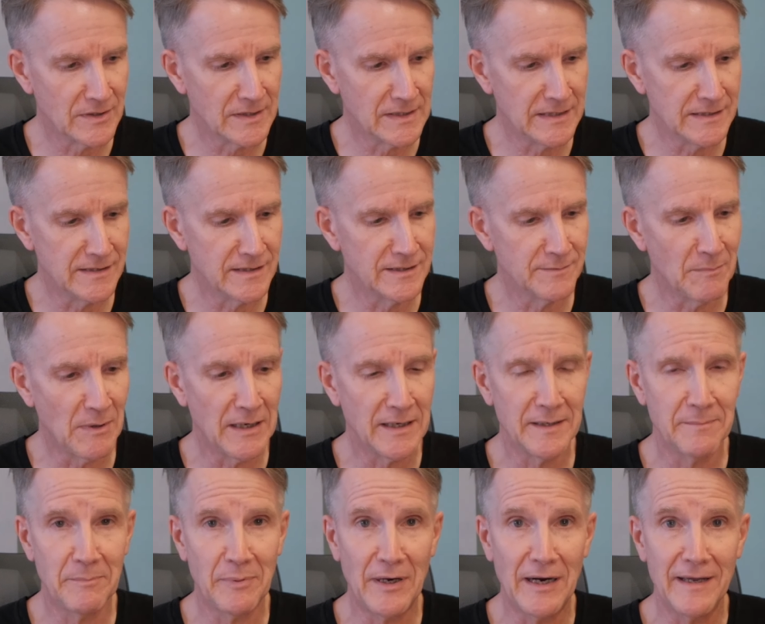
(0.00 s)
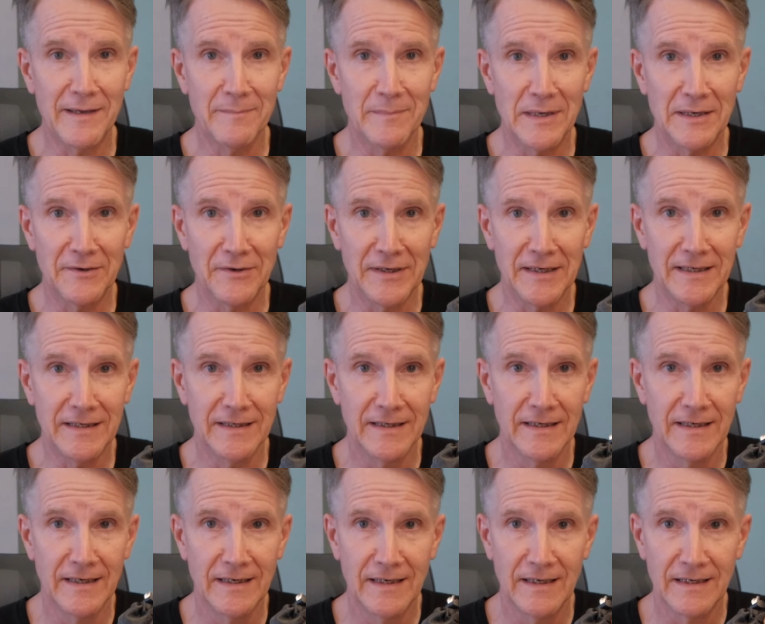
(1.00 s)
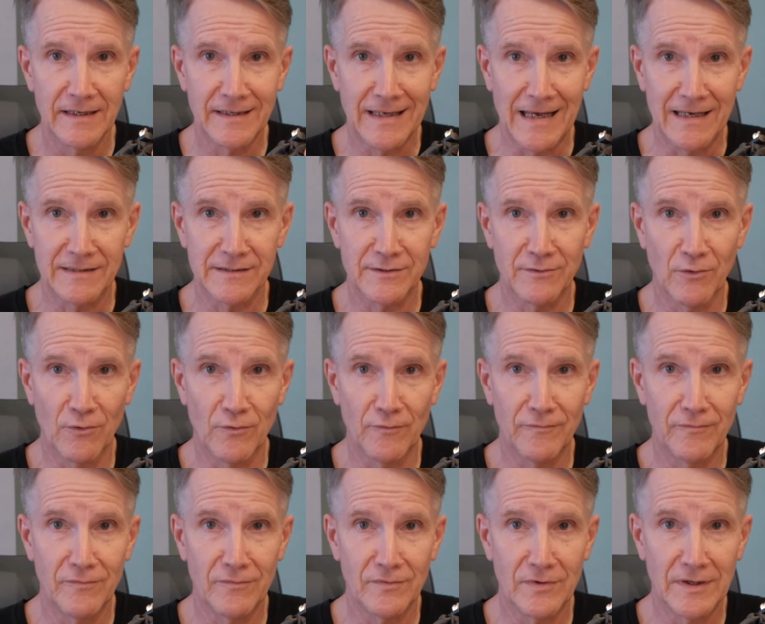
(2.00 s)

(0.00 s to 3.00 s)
This is my primary gas stove,